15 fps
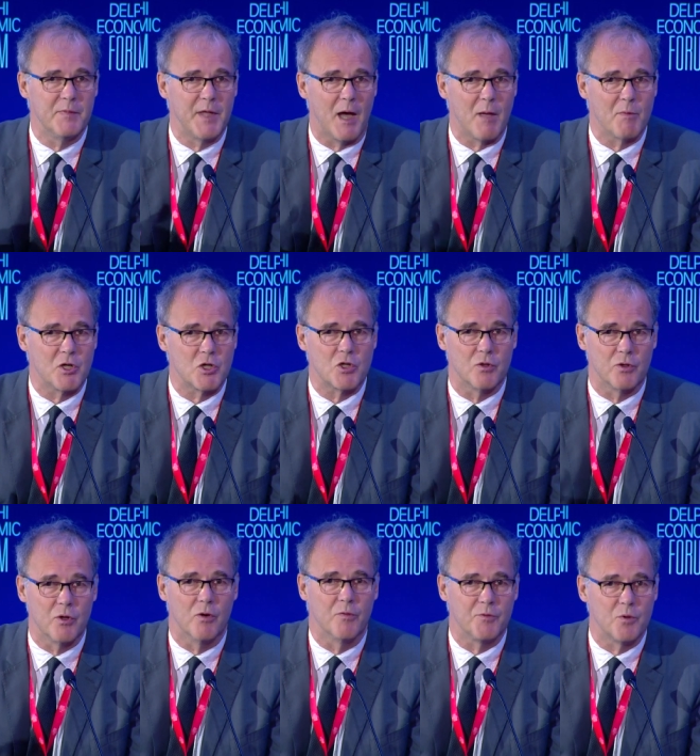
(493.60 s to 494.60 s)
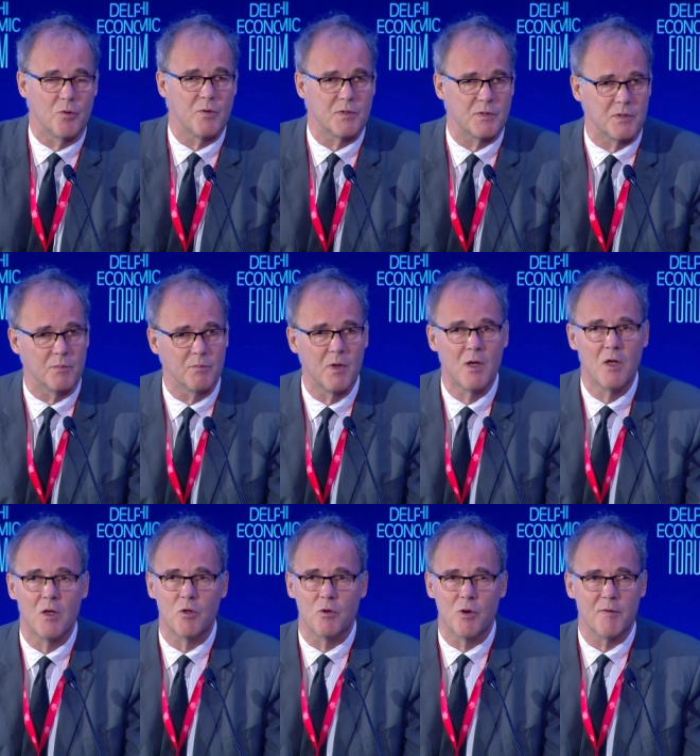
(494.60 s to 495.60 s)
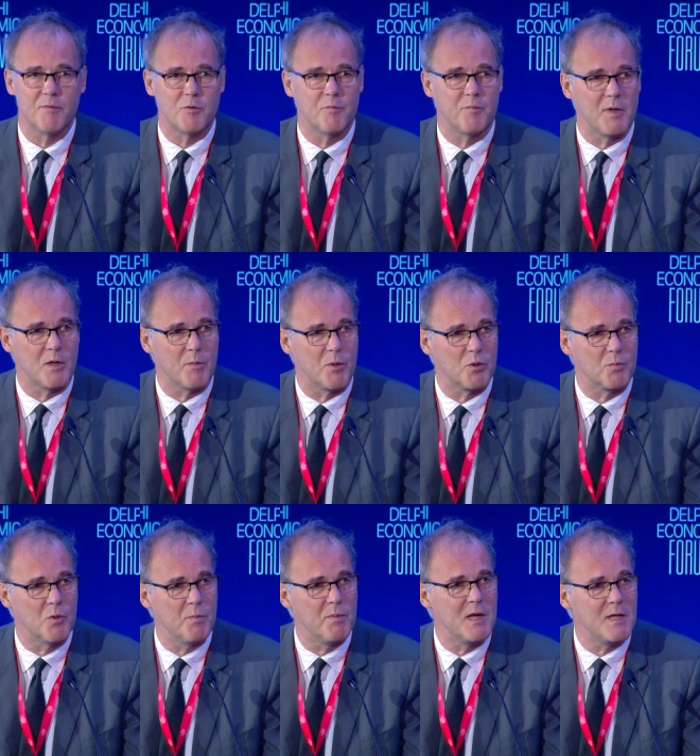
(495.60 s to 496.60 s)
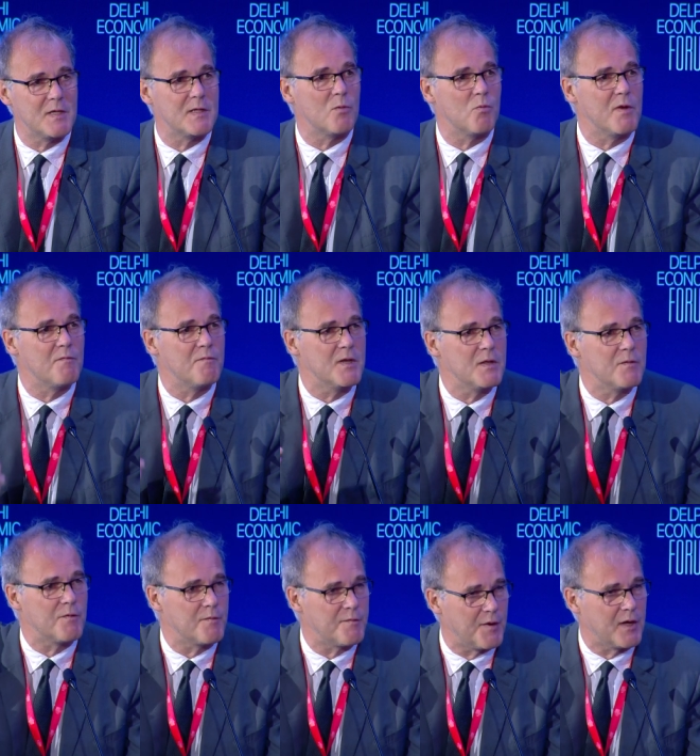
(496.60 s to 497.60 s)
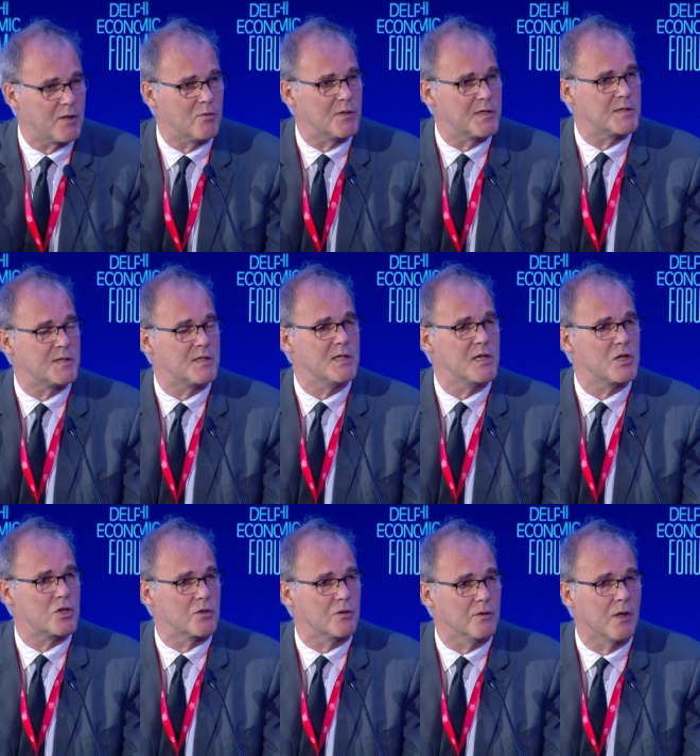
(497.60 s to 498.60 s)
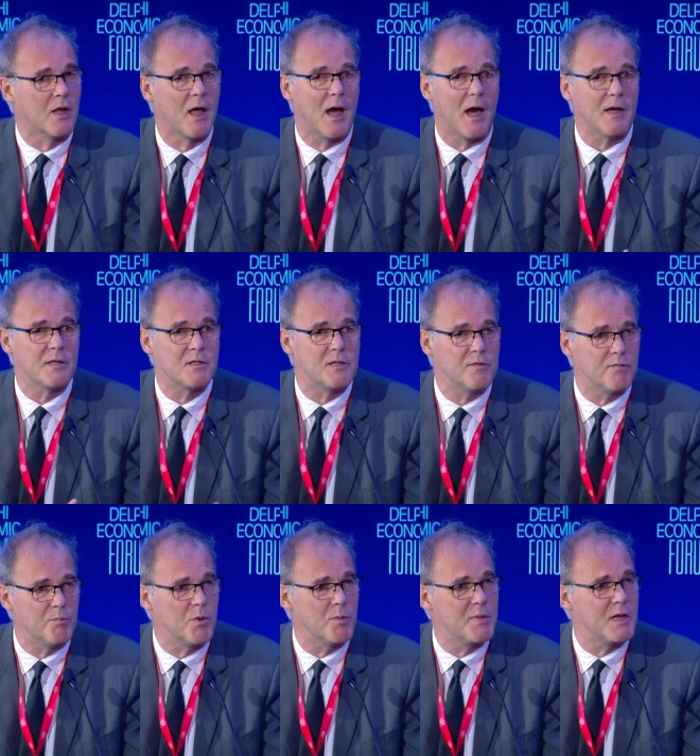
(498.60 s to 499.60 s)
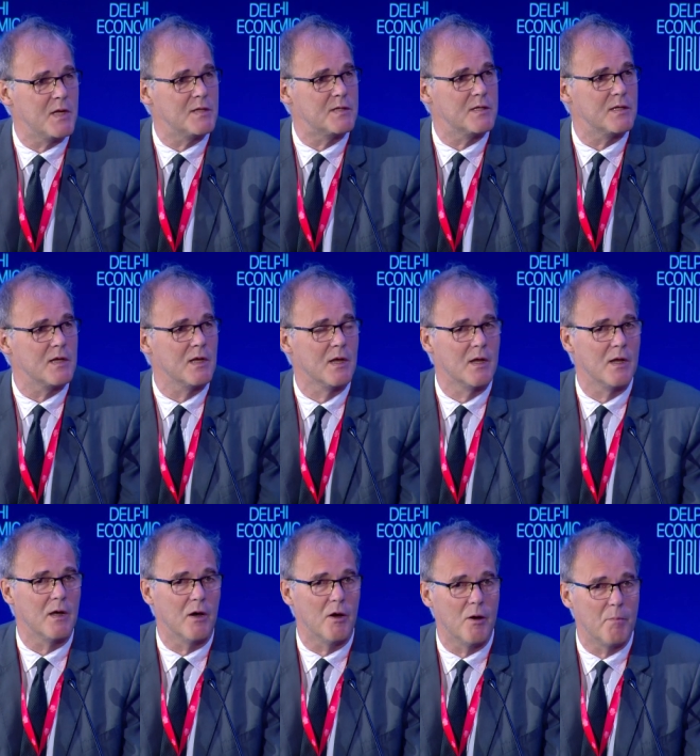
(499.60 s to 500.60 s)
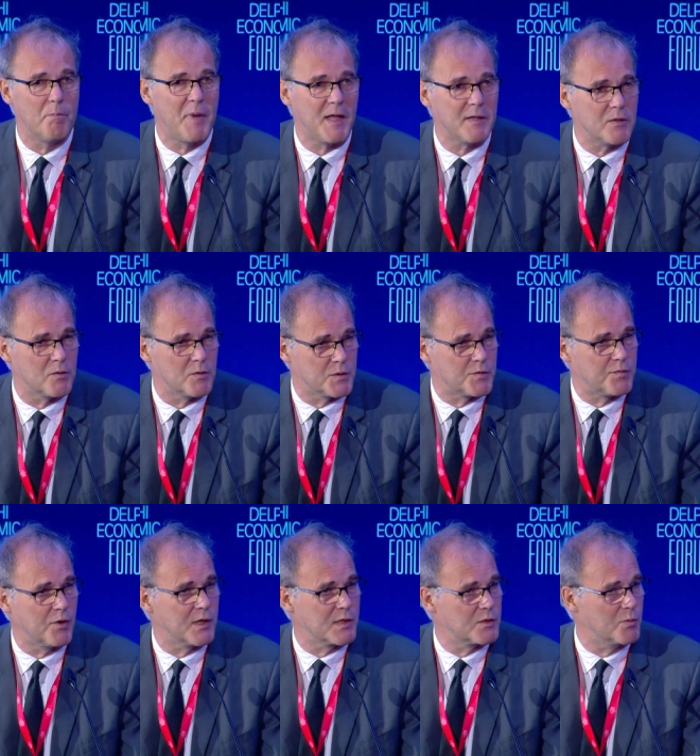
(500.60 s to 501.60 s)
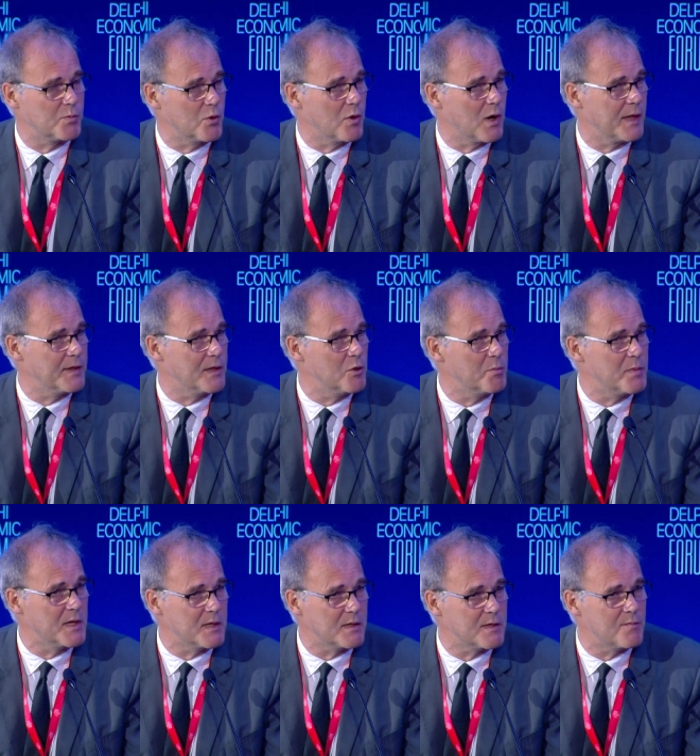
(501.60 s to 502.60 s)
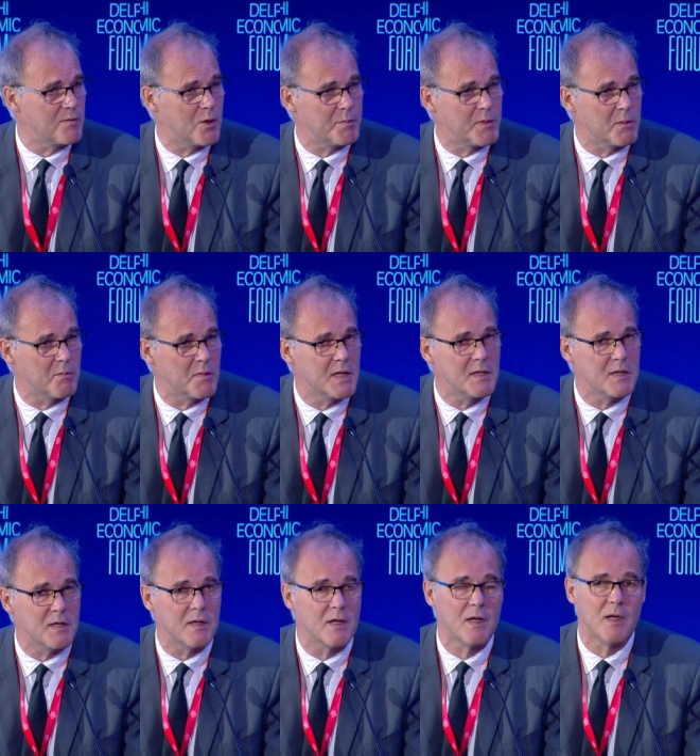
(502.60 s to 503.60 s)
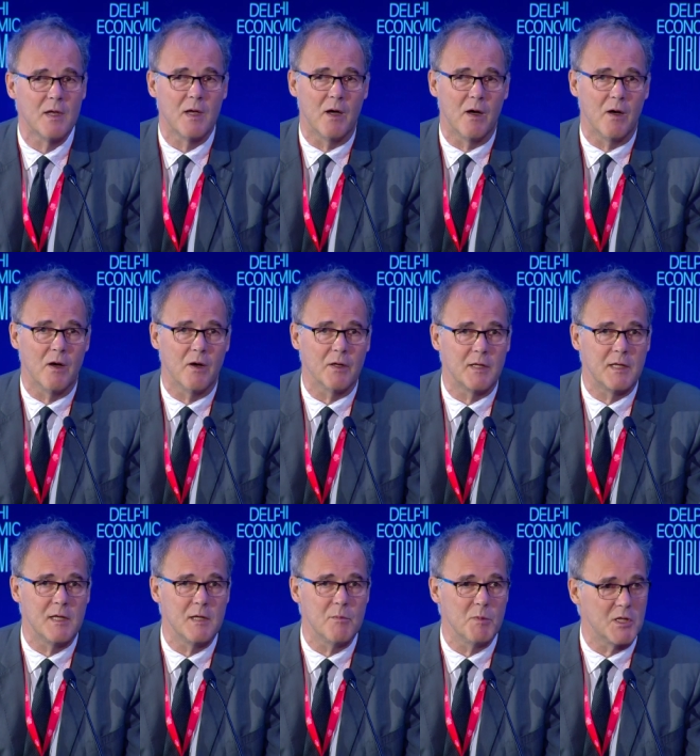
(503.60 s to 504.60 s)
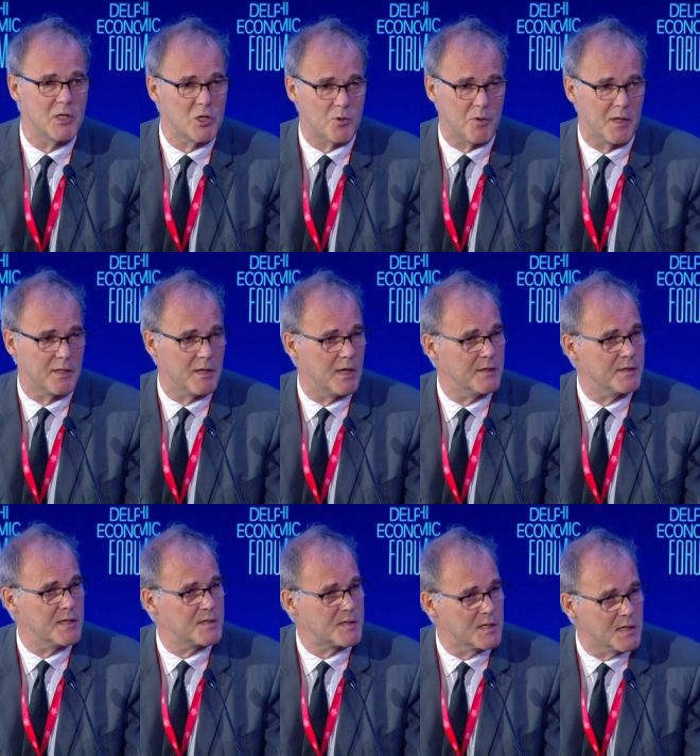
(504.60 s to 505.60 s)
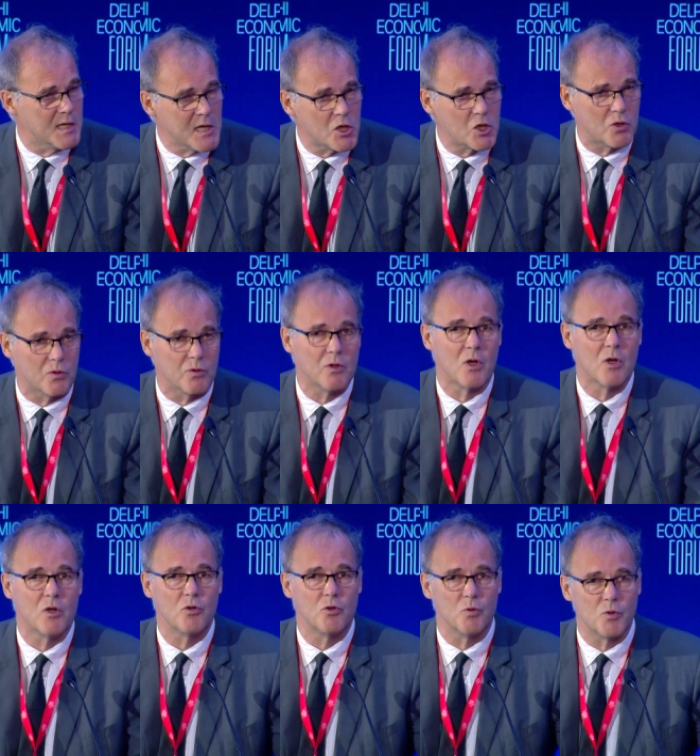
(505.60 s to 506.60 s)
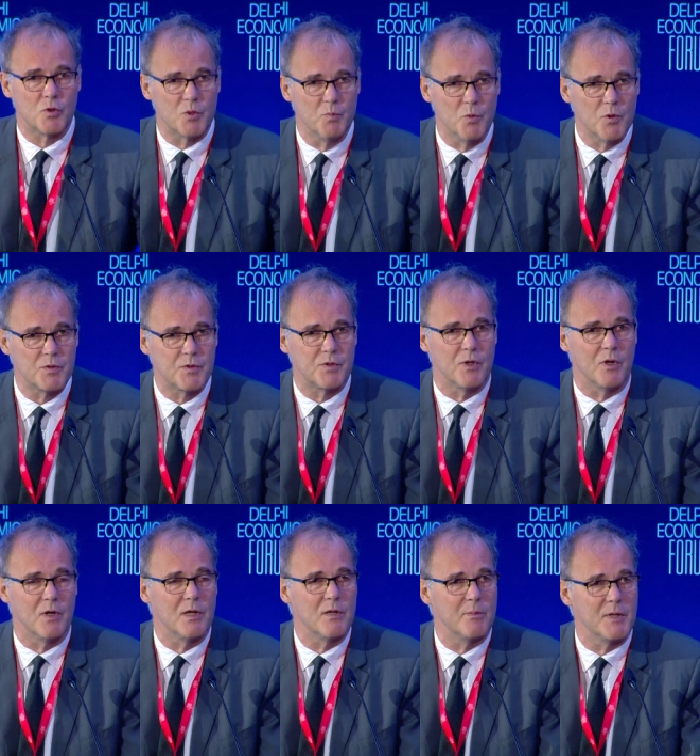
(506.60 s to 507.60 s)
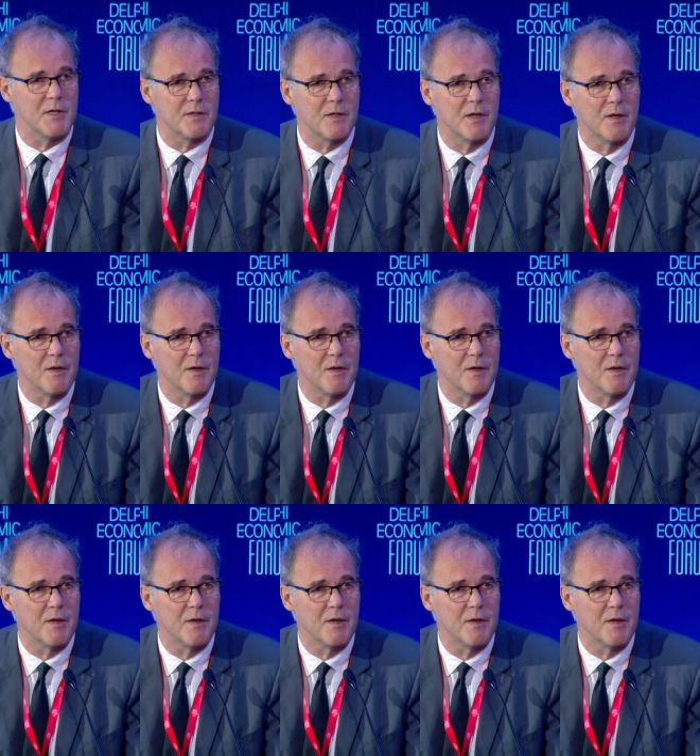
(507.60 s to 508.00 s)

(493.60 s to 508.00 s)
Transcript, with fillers: dimension of tourism, you have to think about mobility within the final destination. Active mobility uh, patterns, for example, are now being developed in many uh, key Mediterranean destinations to smooth a little bit